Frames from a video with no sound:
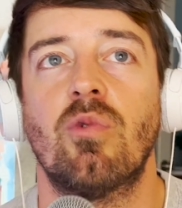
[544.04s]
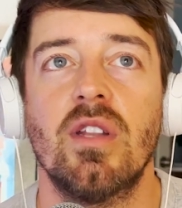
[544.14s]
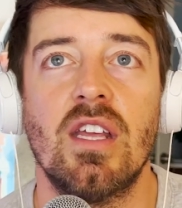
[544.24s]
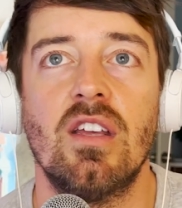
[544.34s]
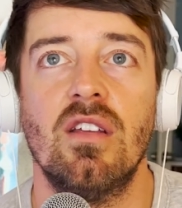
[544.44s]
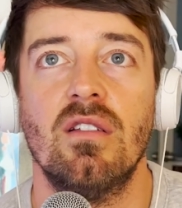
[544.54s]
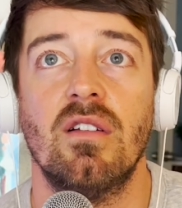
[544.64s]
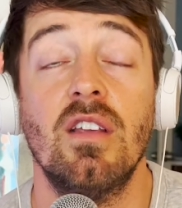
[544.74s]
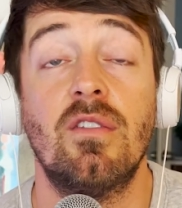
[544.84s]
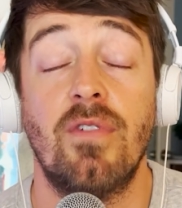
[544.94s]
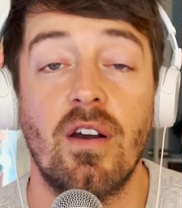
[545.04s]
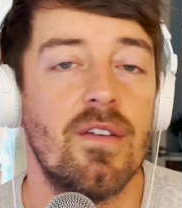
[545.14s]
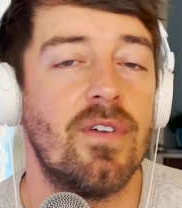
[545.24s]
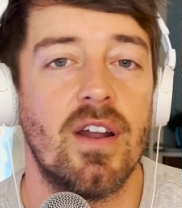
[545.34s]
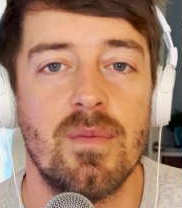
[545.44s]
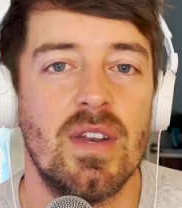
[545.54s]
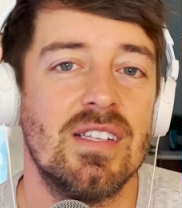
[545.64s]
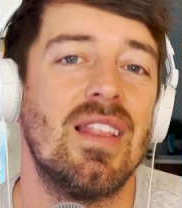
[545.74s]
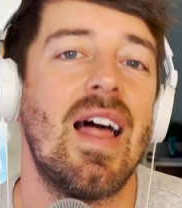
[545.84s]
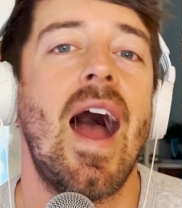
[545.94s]
really he's very funny, but he's
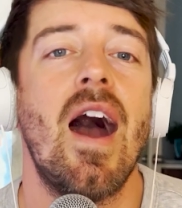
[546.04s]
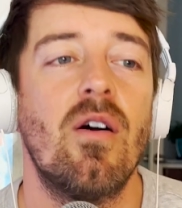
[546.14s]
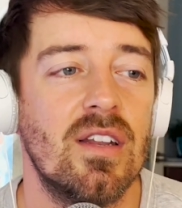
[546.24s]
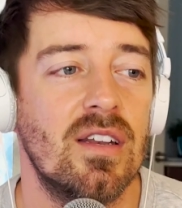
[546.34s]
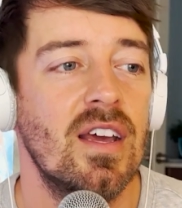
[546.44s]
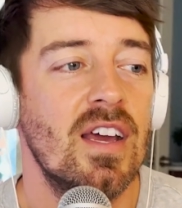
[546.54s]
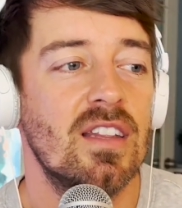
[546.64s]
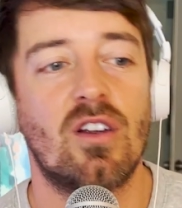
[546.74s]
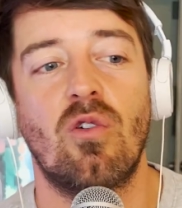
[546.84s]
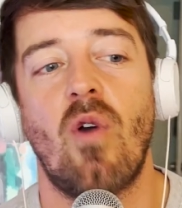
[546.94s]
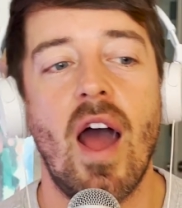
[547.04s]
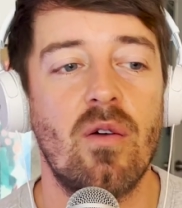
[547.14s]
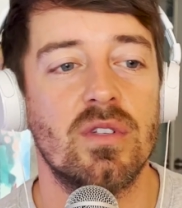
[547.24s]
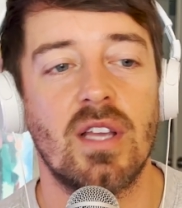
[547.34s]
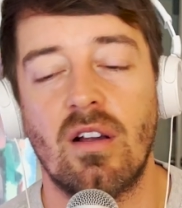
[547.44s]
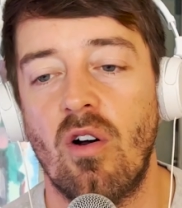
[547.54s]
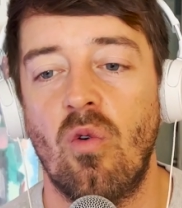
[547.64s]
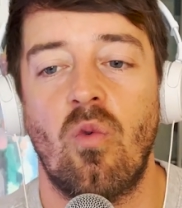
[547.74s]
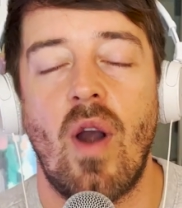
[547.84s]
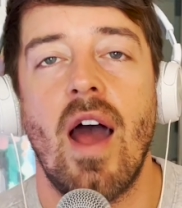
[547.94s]
loud, and the crowd was like
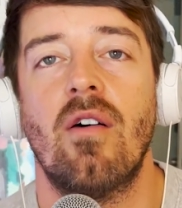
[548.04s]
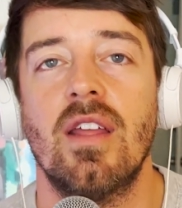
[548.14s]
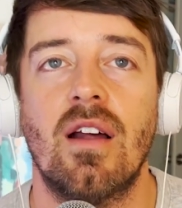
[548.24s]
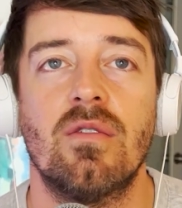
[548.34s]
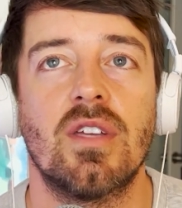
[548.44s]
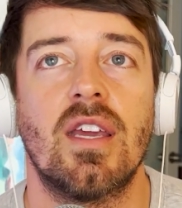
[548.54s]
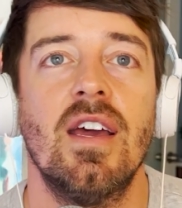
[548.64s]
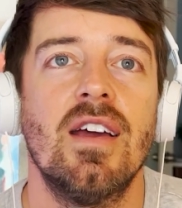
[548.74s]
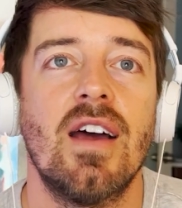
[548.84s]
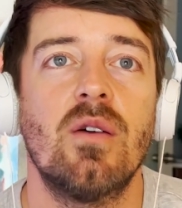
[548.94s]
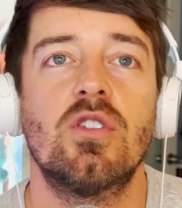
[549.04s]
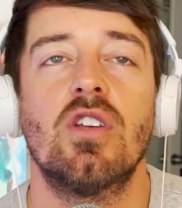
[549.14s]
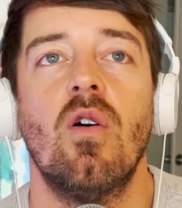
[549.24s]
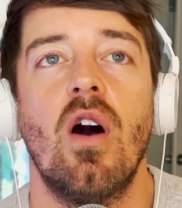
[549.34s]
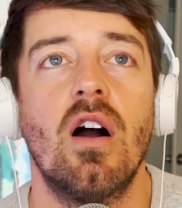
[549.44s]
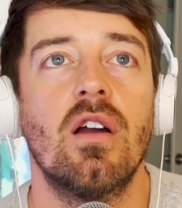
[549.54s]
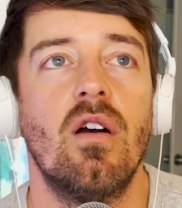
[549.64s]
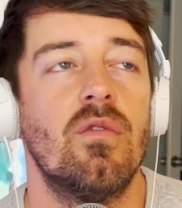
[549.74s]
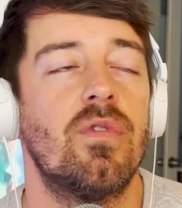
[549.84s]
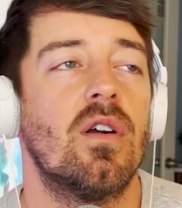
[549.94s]
all rowdy, and I was like I was so
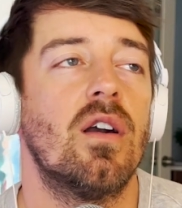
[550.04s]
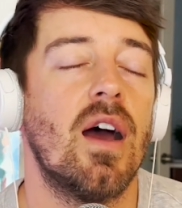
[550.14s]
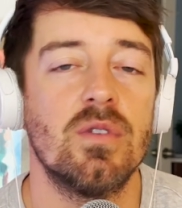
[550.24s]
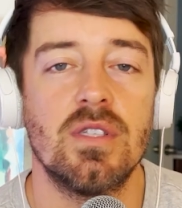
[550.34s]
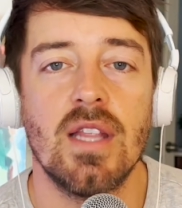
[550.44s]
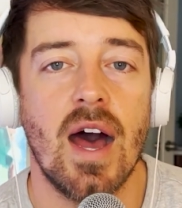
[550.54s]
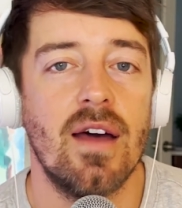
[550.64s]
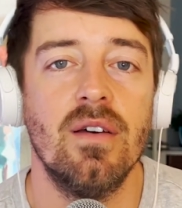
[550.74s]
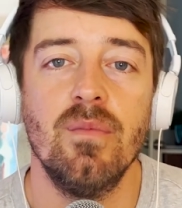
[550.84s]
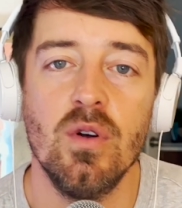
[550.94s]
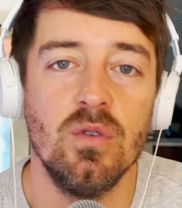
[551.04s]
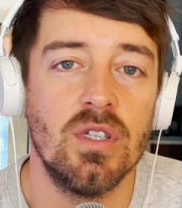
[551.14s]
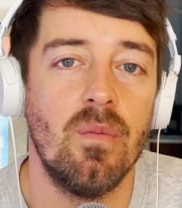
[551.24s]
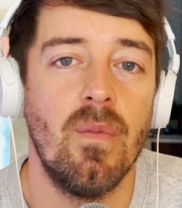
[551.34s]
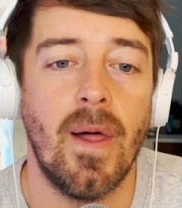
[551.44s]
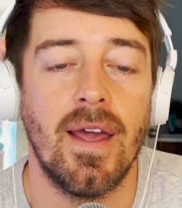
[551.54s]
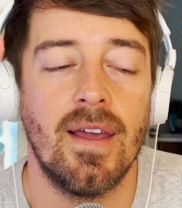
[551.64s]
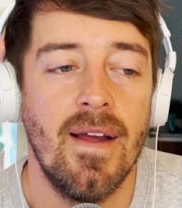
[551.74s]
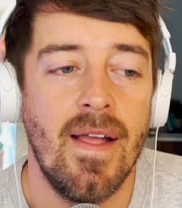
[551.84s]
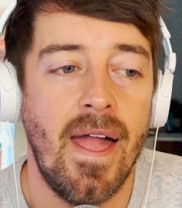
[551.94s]
hungover, I was not in the mood to
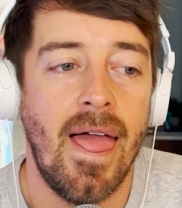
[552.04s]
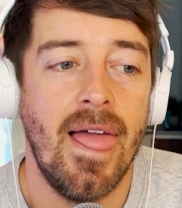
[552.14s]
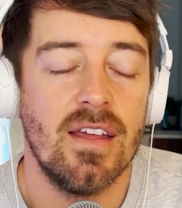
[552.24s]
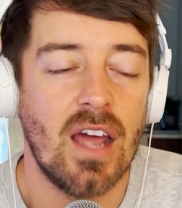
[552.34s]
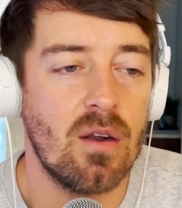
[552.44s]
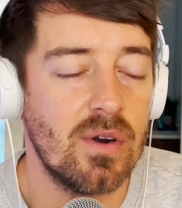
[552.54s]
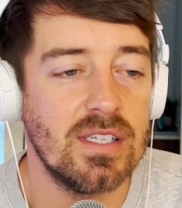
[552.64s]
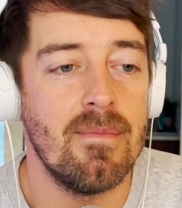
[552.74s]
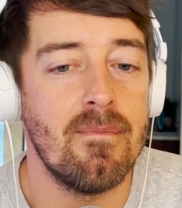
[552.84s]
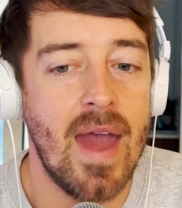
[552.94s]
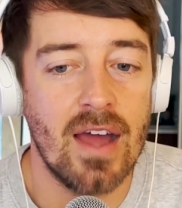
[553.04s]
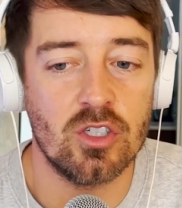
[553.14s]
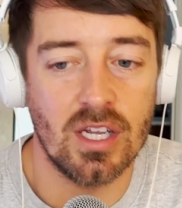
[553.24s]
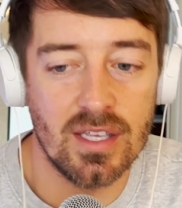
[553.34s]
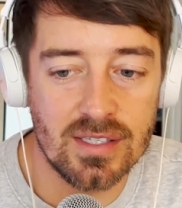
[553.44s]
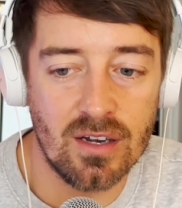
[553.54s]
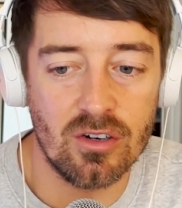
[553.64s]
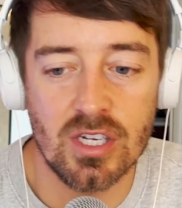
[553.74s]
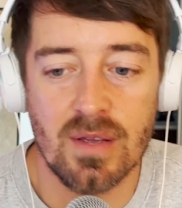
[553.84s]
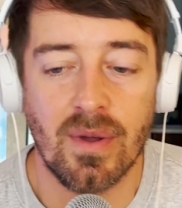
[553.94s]
like I don't want to say match his
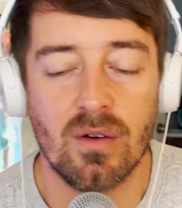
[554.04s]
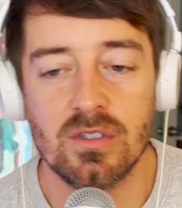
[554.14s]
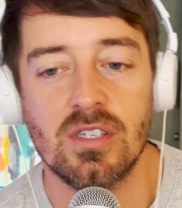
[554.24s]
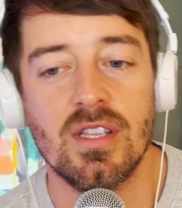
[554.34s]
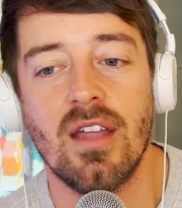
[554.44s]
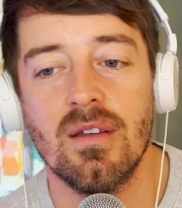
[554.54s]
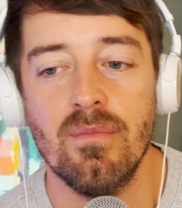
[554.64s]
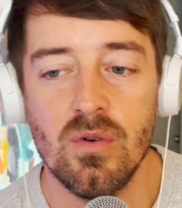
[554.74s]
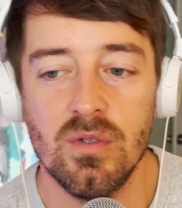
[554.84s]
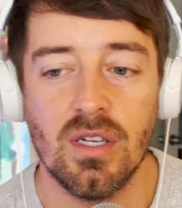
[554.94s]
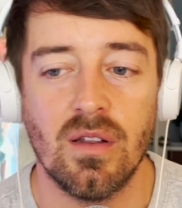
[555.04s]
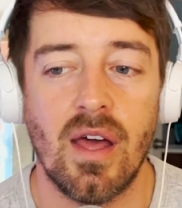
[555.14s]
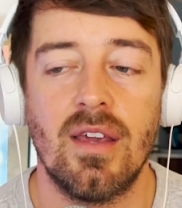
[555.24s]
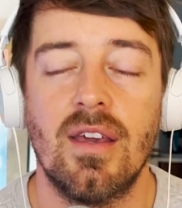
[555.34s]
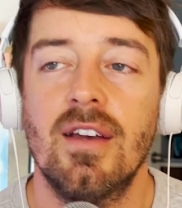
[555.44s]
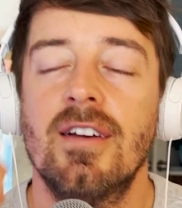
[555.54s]
energy, but I was just not in the mood to like